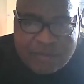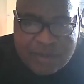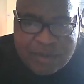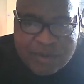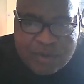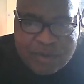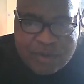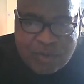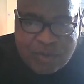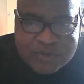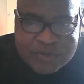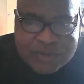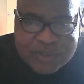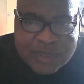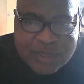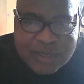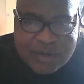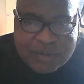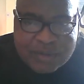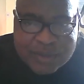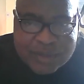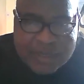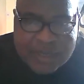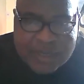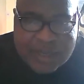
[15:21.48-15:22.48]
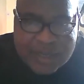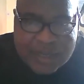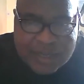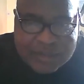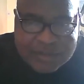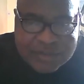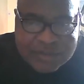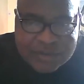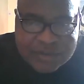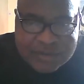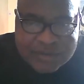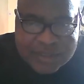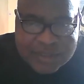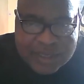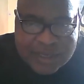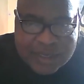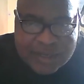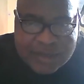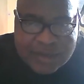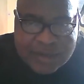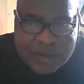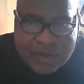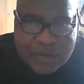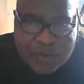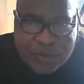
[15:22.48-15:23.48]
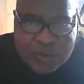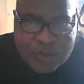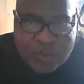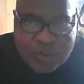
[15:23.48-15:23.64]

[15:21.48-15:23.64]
who wants to get hands on that. We